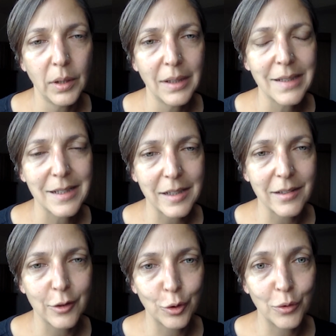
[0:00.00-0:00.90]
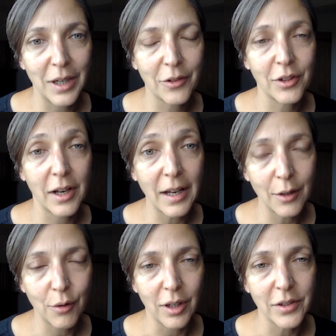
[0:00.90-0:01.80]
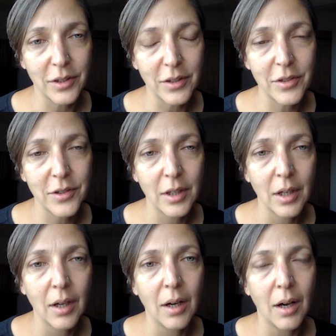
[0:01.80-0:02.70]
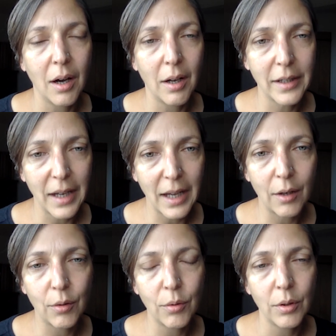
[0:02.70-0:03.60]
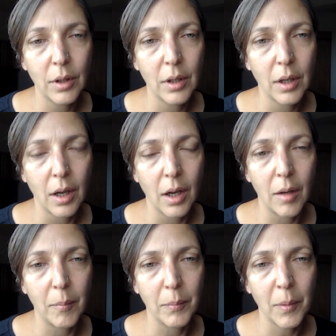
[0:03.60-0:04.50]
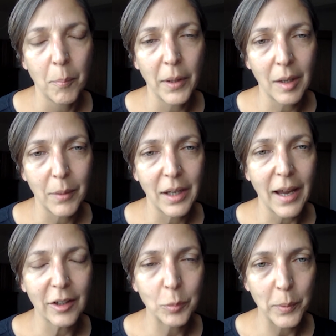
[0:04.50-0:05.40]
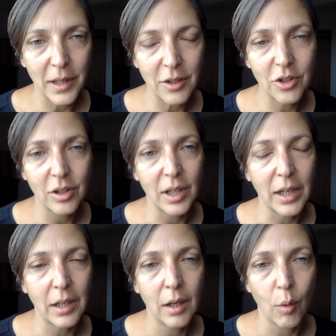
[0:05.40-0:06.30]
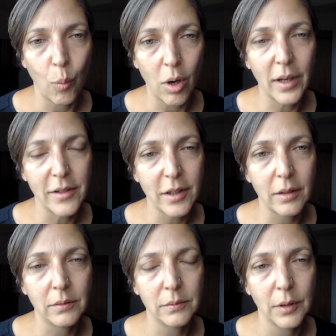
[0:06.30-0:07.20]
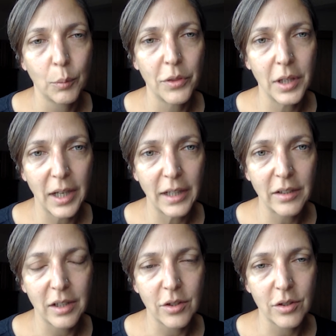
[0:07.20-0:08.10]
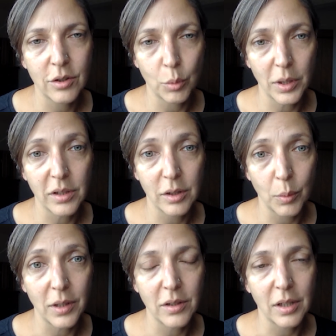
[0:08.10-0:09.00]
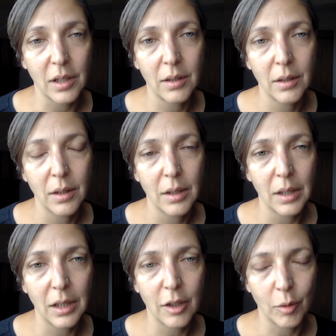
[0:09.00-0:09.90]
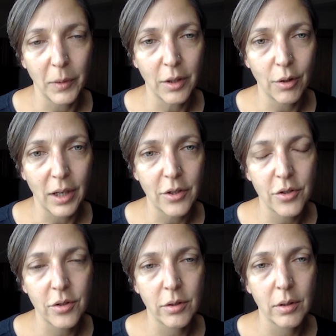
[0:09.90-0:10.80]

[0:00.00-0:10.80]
since the 2008 crisis are now becoming exponentially wider with the latest 2020 economic crash,